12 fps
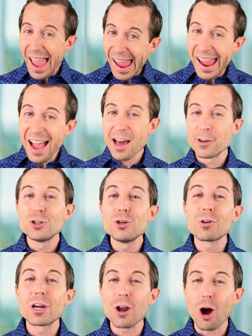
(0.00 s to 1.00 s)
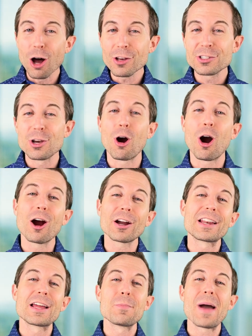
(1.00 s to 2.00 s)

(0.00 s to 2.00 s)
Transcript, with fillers: And you can also, harkening